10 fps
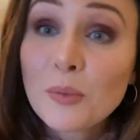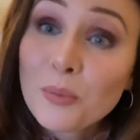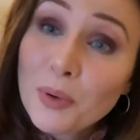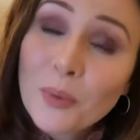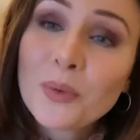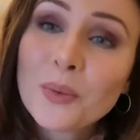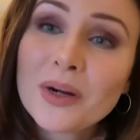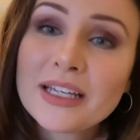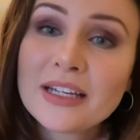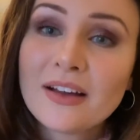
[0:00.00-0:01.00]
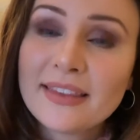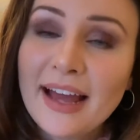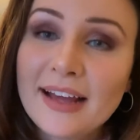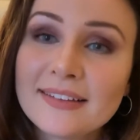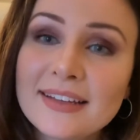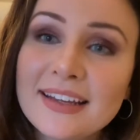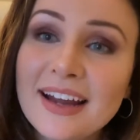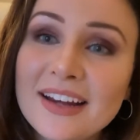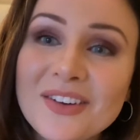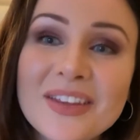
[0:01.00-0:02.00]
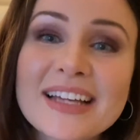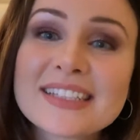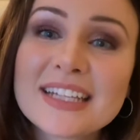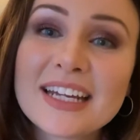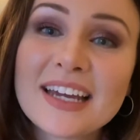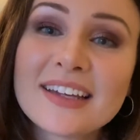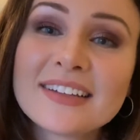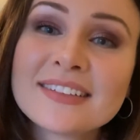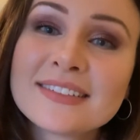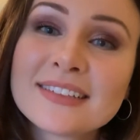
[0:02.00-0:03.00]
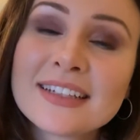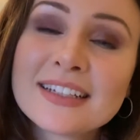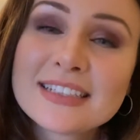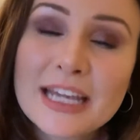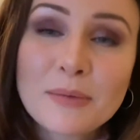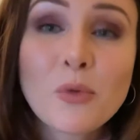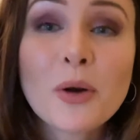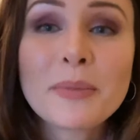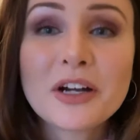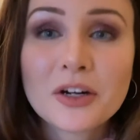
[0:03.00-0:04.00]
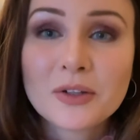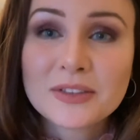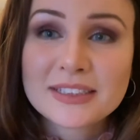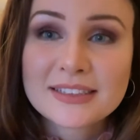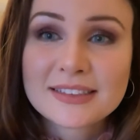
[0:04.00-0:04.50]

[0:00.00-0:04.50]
But we're working on that, and I know that's gonna take more miracles.